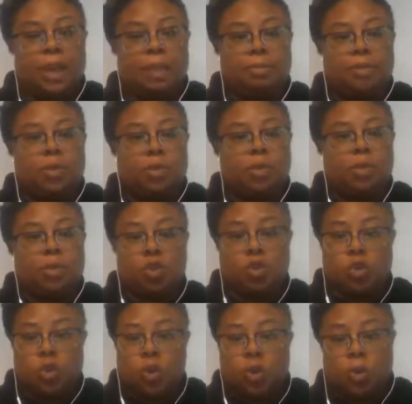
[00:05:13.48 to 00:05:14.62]
So on
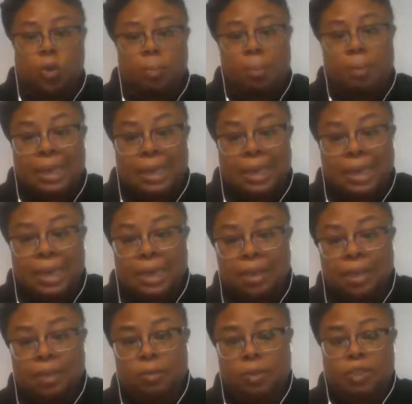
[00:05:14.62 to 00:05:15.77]
Google, on Bing,
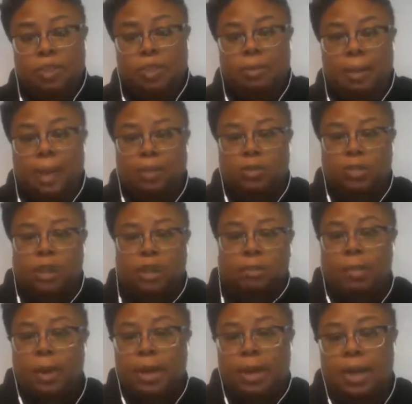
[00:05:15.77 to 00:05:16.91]
which is a Microsoft
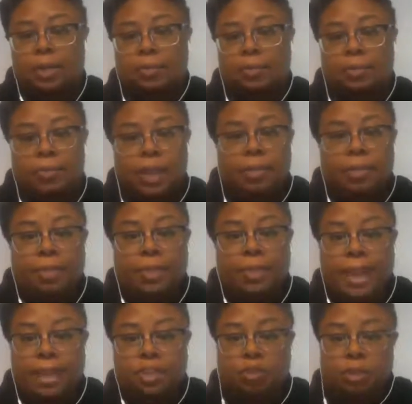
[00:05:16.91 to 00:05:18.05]
product that
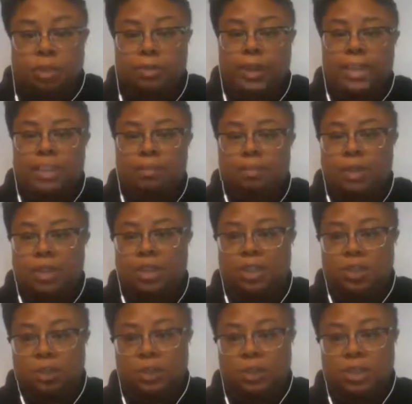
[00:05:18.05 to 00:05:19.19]
actually Facebook
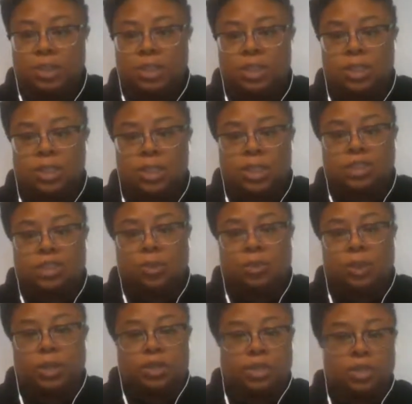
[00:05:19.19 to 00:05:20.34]
uses. So
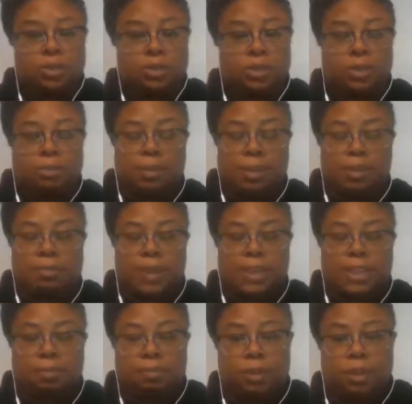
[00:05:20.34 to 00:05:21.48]
when you search something in
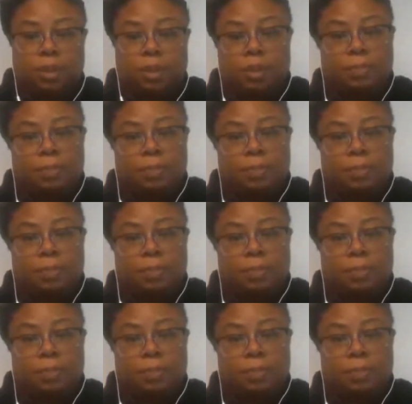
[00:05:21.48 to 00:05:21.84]
Facebook,